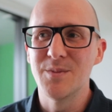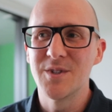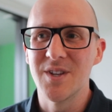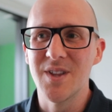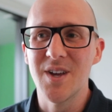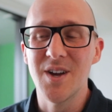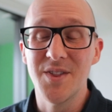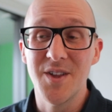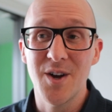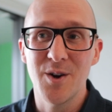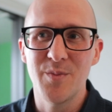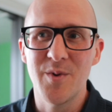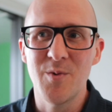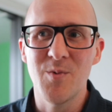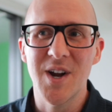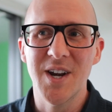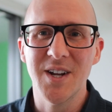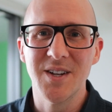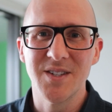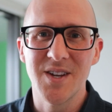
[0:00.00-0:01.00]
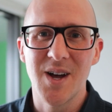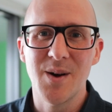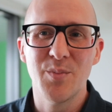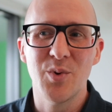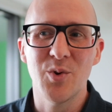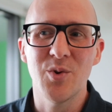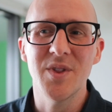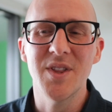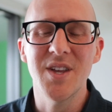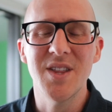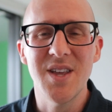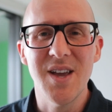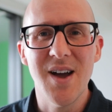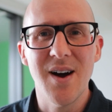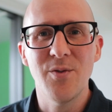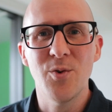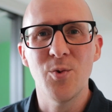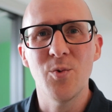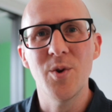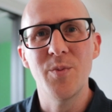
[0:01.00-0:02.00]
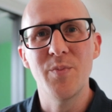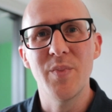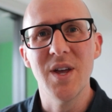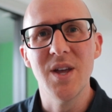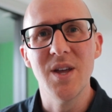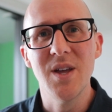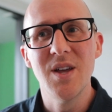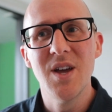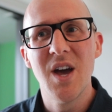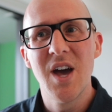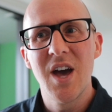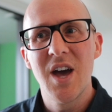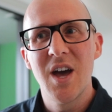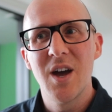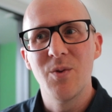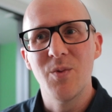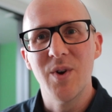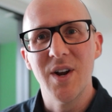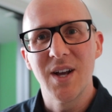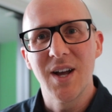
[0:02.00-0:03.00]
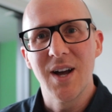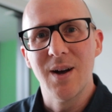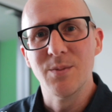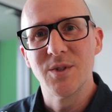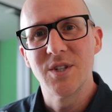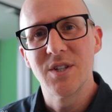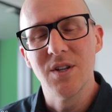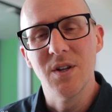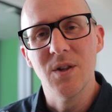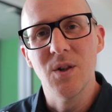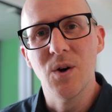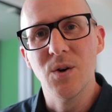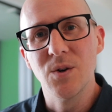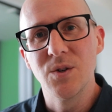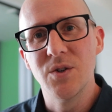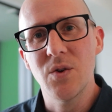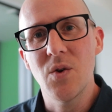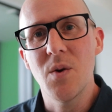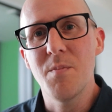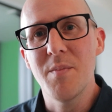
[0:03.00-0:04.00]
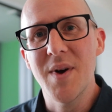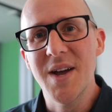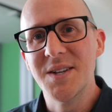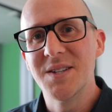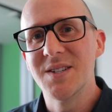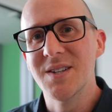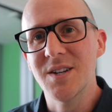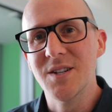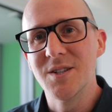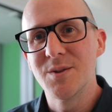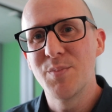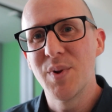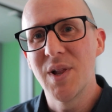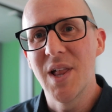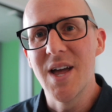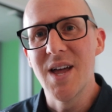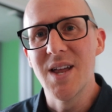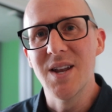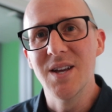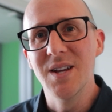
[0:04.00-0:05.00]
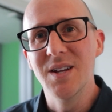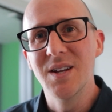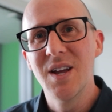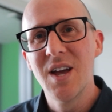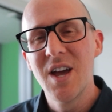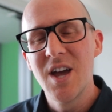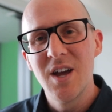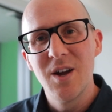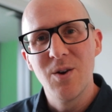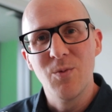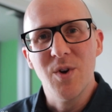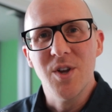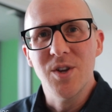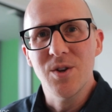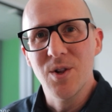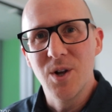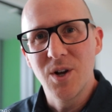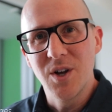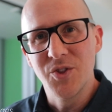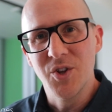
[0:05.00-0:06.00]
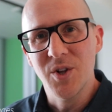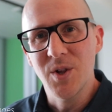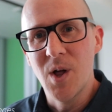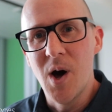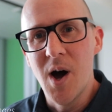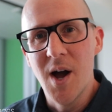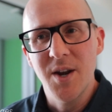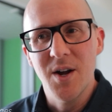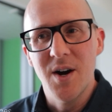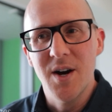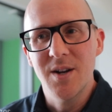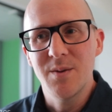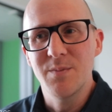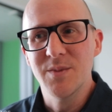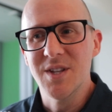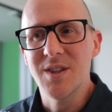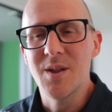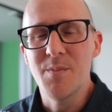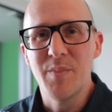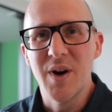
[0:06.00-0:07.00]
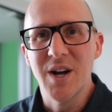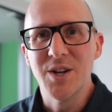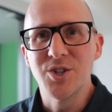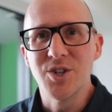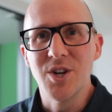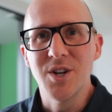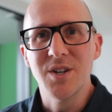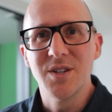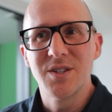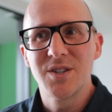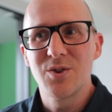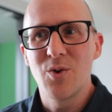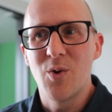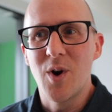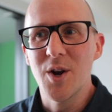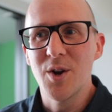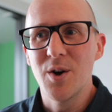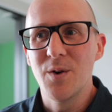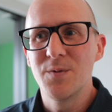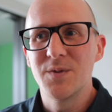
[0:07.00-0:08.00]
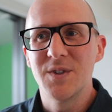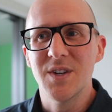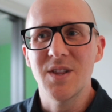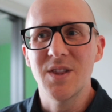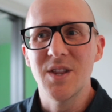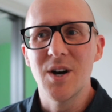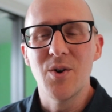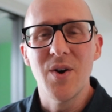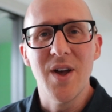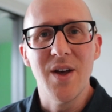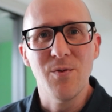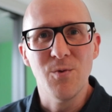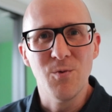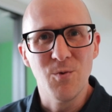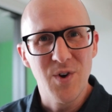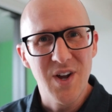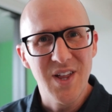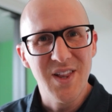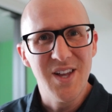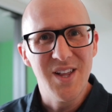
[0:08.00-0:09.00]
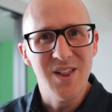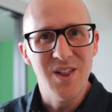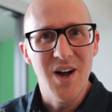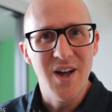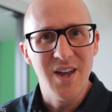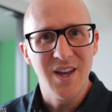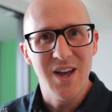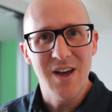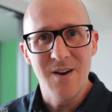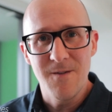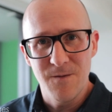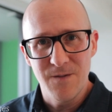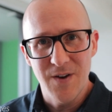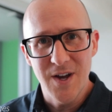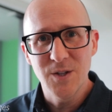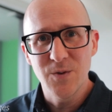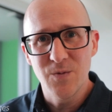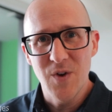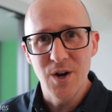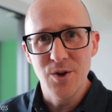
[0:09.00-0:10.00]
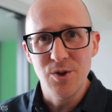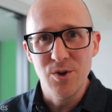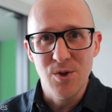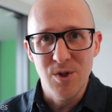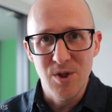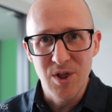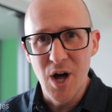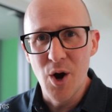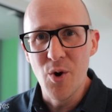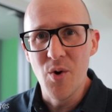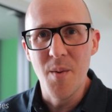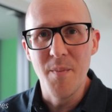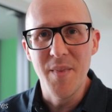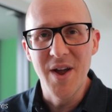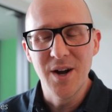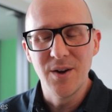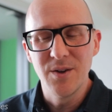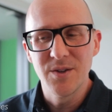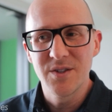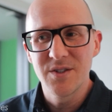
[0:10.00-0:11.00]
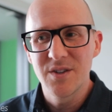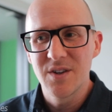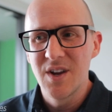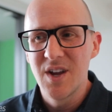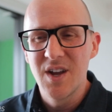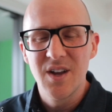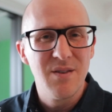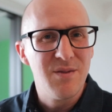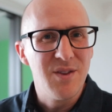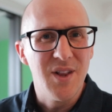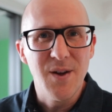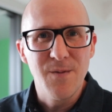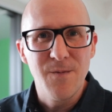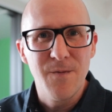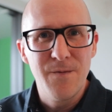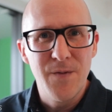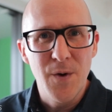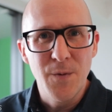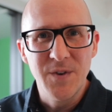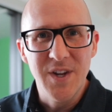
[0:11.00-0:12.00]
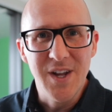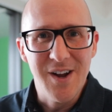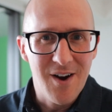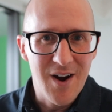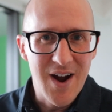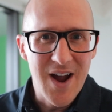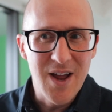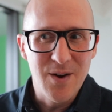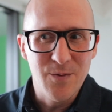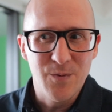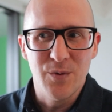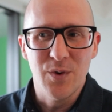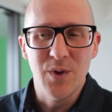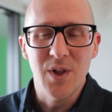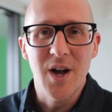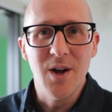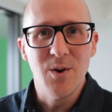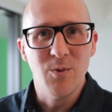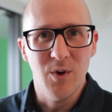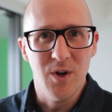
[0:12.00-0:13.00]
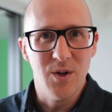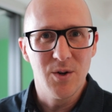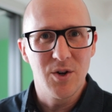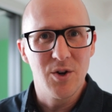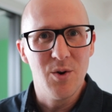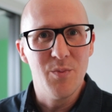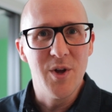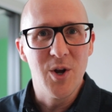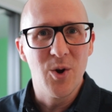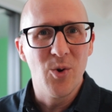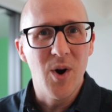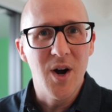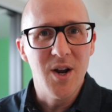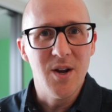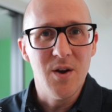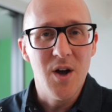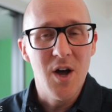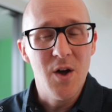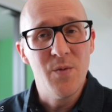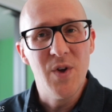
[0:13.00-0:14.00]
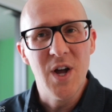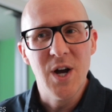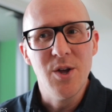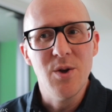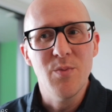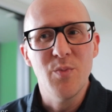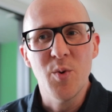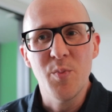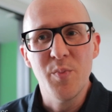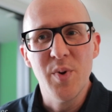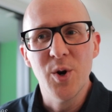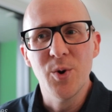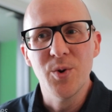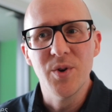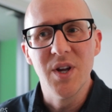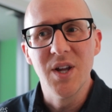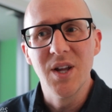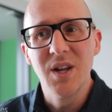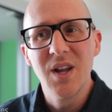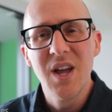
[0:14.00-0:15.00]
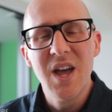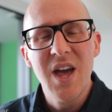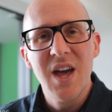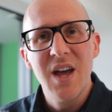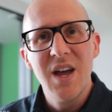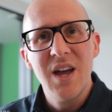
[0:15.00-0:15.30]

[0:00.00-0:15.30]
So that would be one example. And then the other would be when it comes to long-term maintenance planning, when you look at the line items in the budgets, quite often they'll have really like at face value low amounts, like 50 grand for like what could be quite a valuable building.